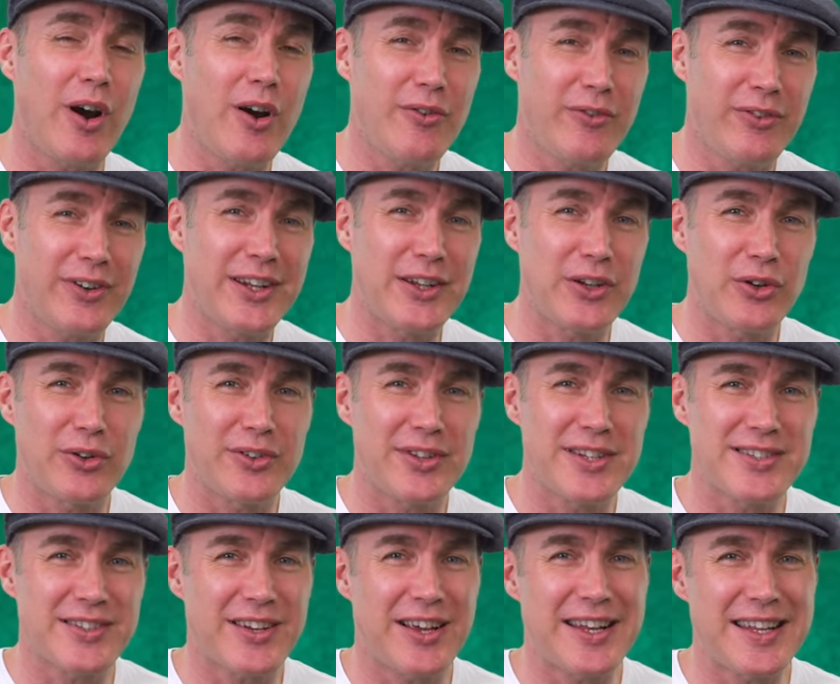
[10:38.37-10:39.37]
Hopefully, you're at
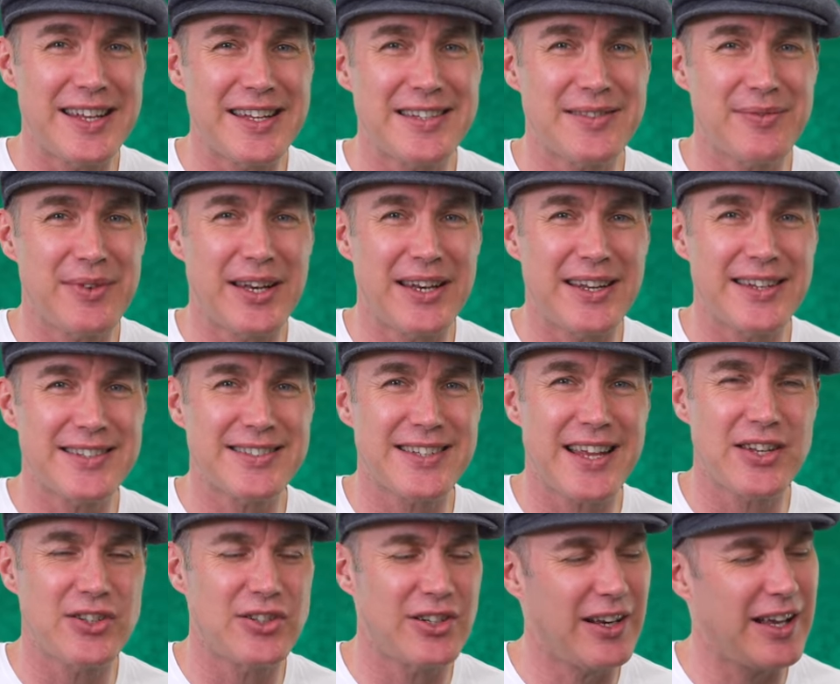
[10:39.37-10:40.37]
this kind of intermediate
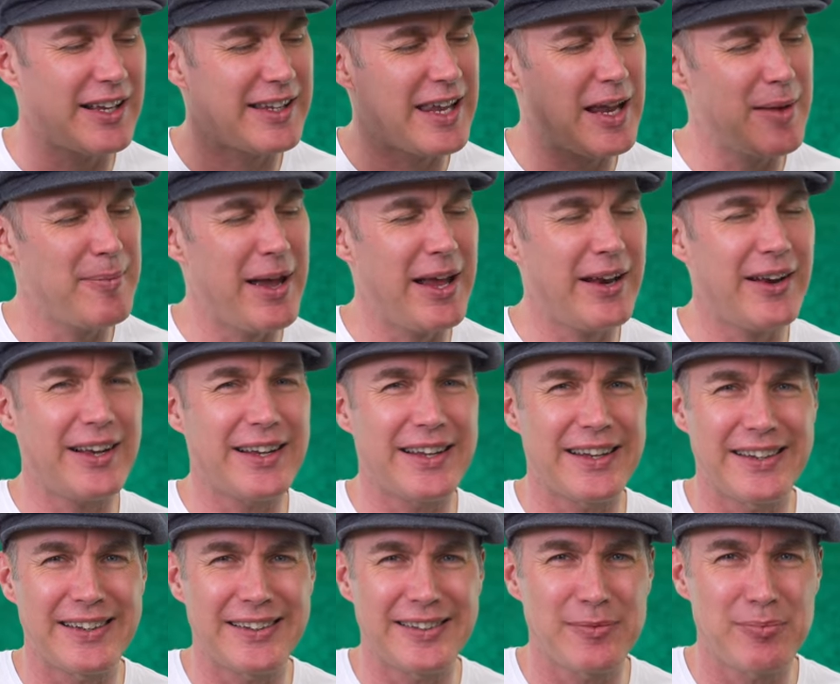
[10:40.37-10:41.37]
stage. You're like, yeah, man, I
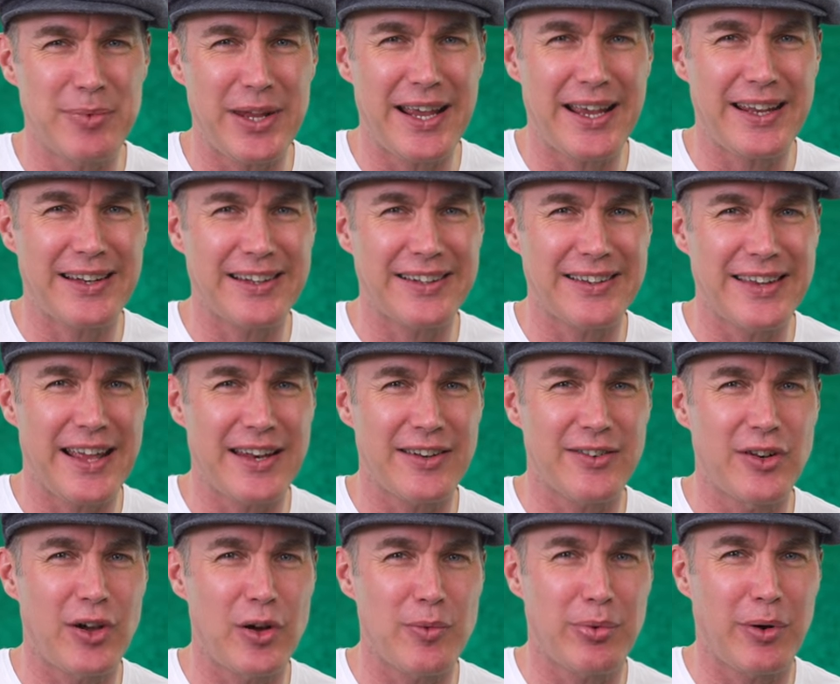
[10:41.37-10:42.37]
can be handling that
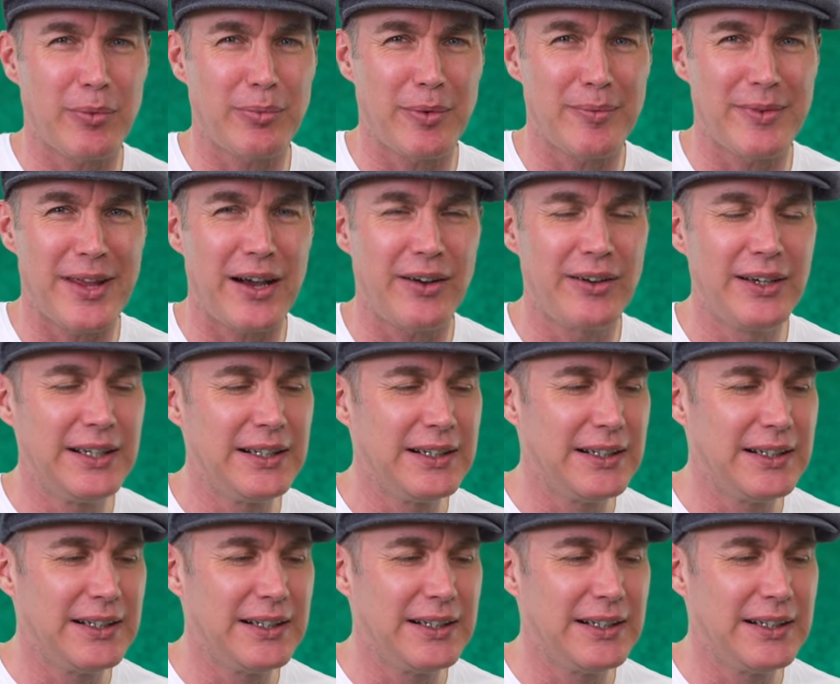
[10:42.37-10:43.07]
no problem now.